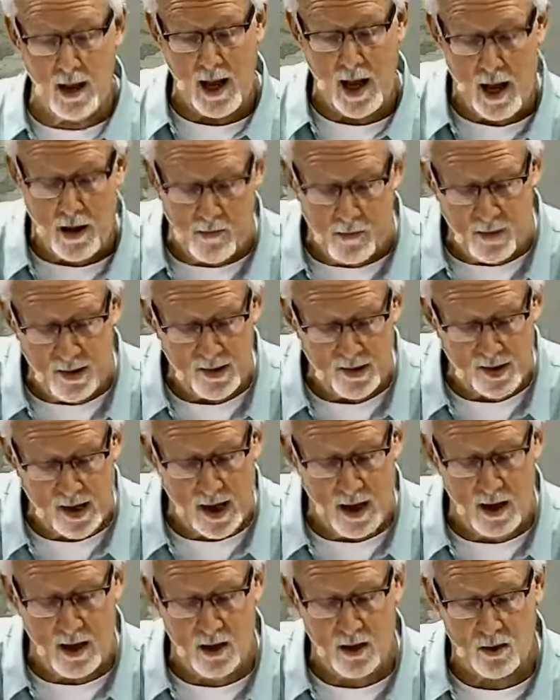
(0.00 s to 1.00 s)
every
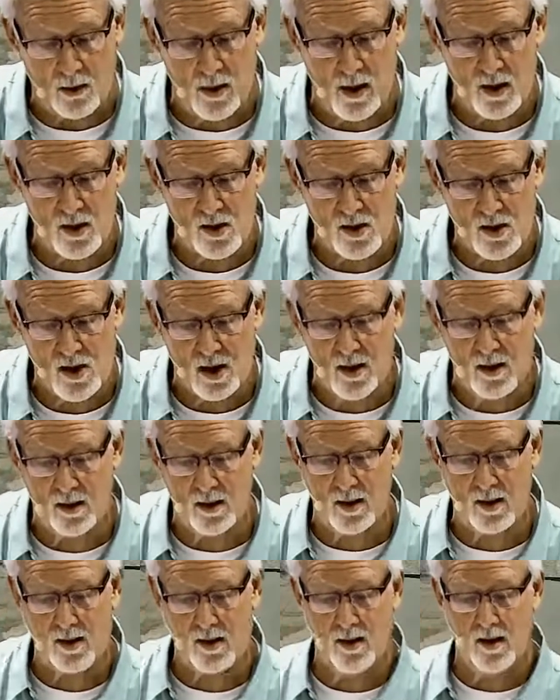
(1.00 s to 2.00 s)
saint in Christ
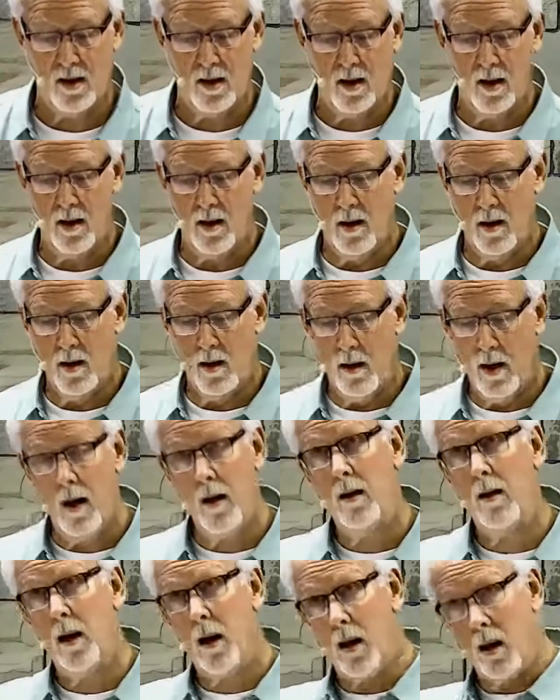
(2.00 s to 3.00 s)
Jesus.
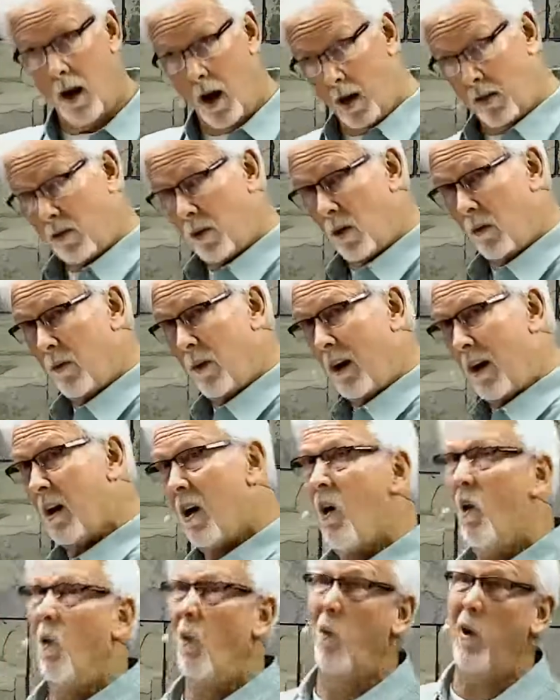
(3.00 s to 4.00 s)
And, and us over here,
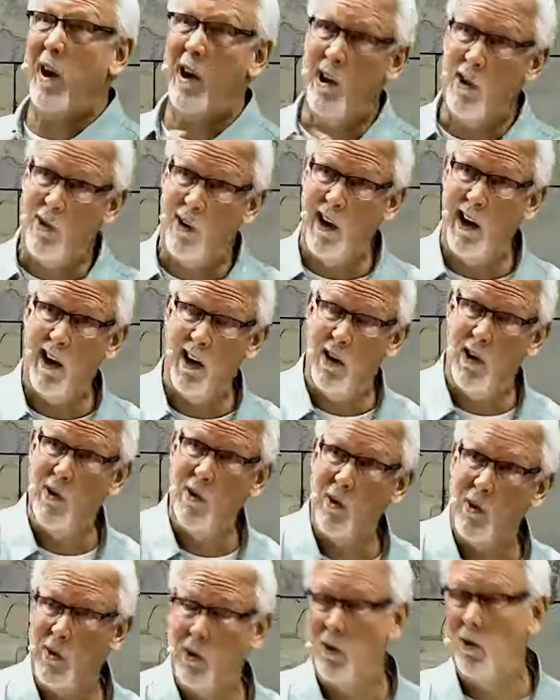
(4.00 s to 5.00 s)
we greet you,
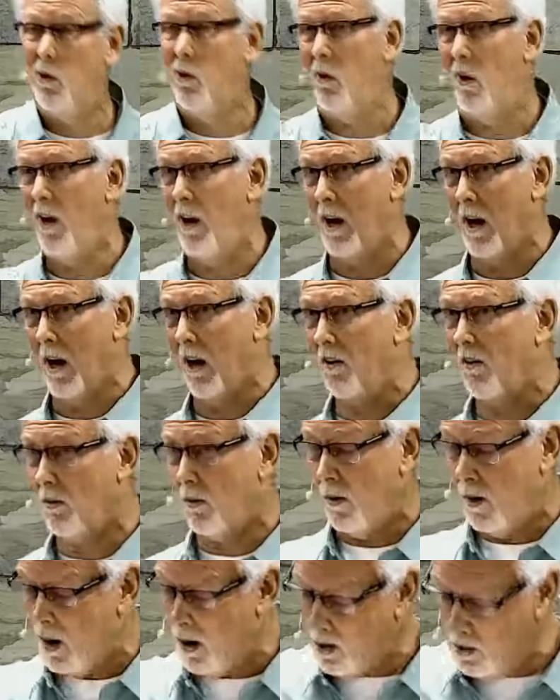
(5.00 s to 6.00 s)
you greet us,
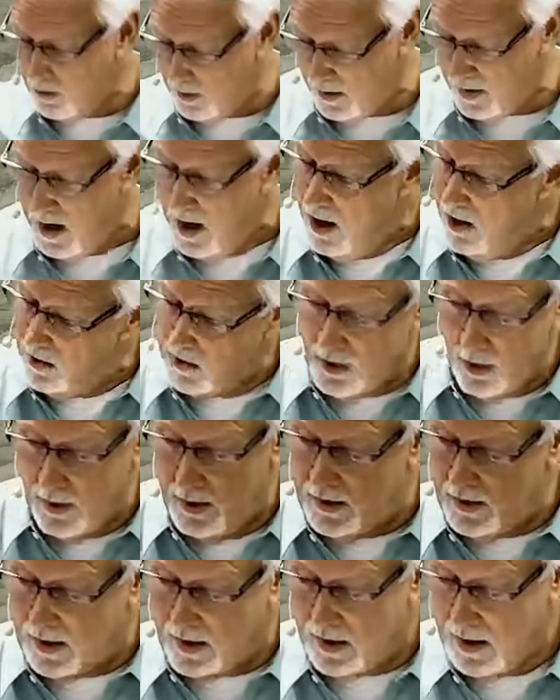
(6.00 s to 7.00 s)
we're all greet. So
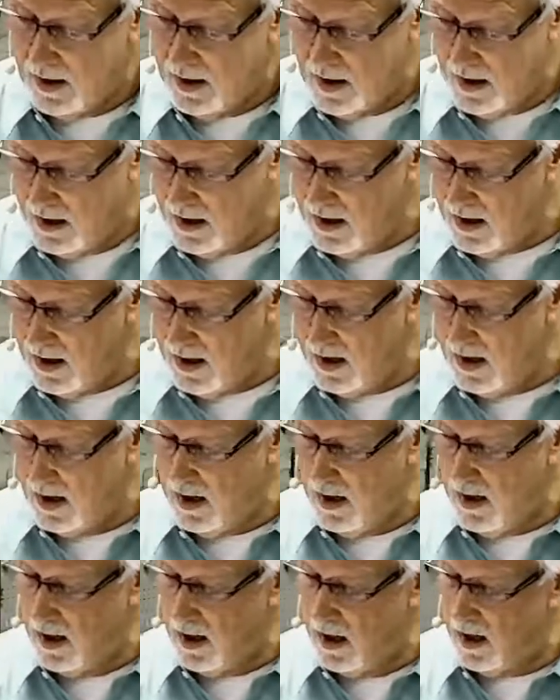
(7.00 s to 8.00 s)
it's
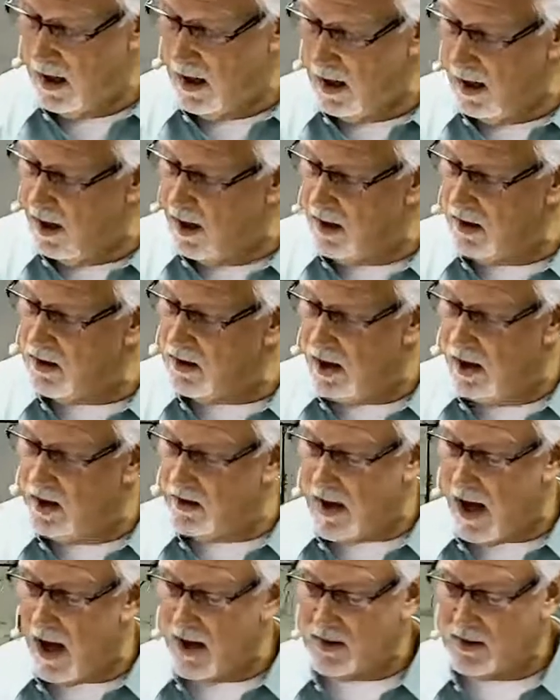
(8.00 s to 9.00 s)
he's he's
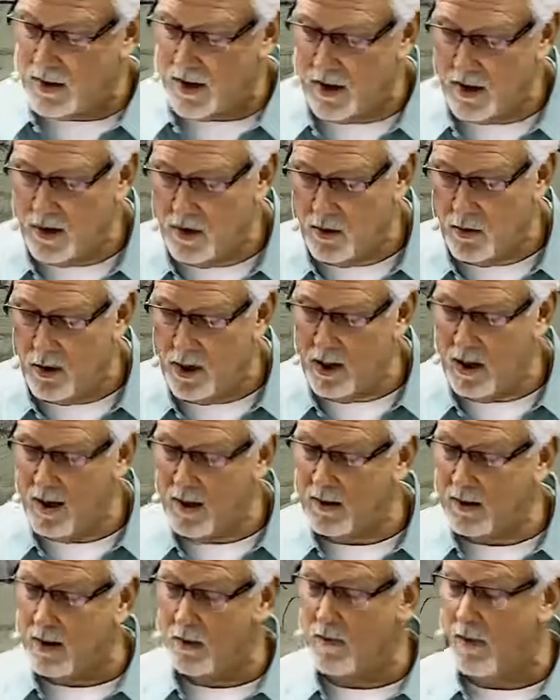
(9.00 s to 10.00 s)
asking
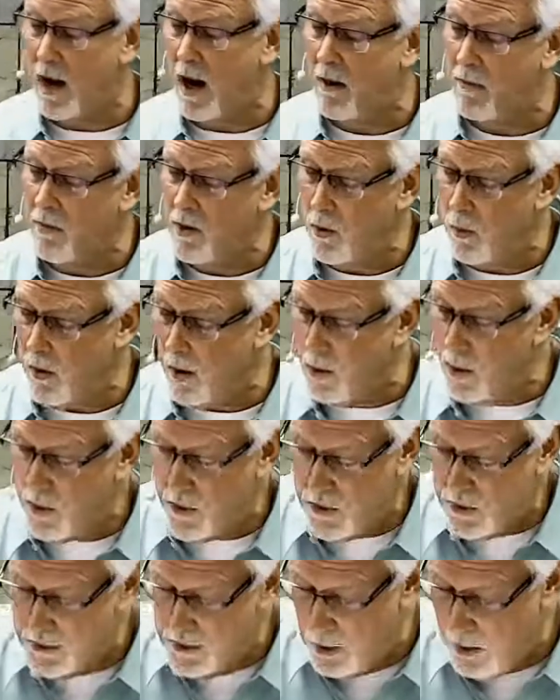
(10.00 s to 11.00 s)
greetings of everyone
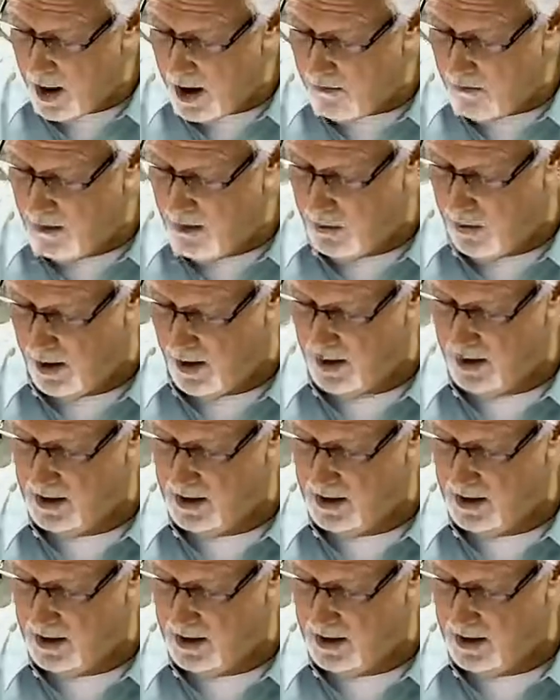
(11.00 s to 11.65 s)
through everyone.